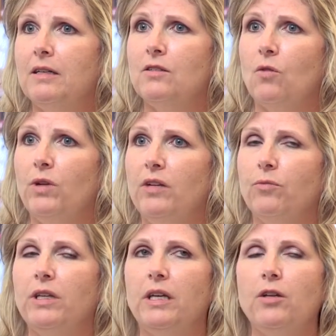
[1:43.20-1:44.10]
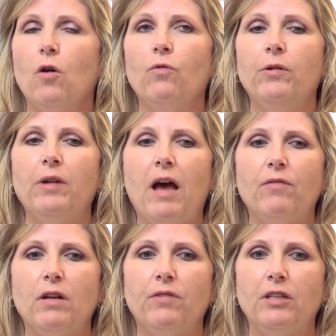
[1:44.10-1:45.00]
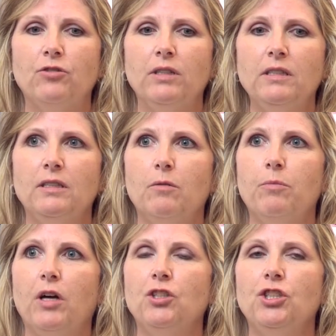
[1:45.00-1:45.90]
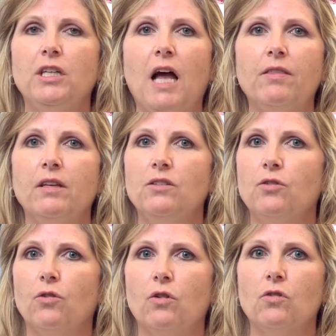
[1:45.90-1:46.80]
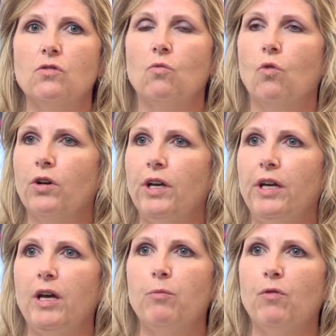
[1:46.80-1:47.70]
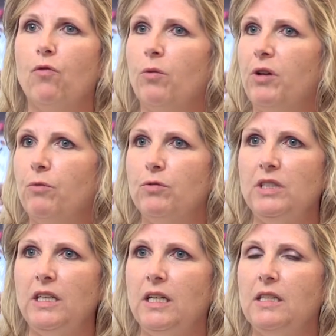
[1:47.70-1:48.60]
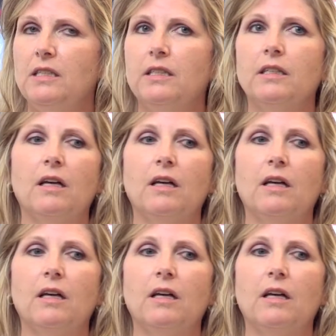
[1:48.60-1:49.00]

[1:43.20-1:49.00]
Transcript: so we didn't really know if we would have enough interest, but she got these girls working and performing routines.